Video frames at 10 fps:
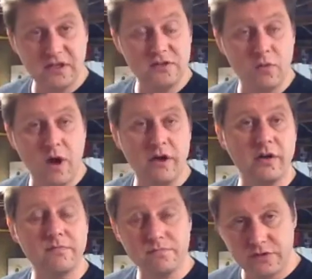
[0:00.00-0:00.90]
liters of
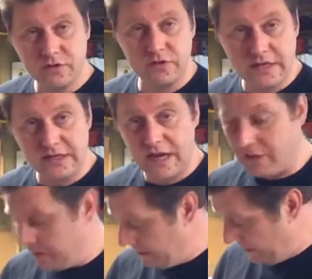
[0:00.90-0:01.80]
water. Stirred that
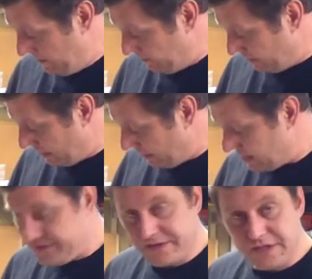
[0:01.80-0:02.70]
together.
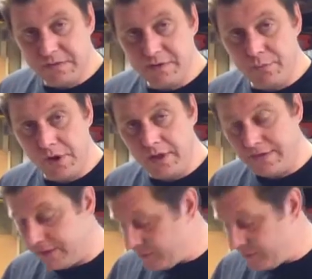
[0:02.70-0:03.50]
Did a 60-minute boil on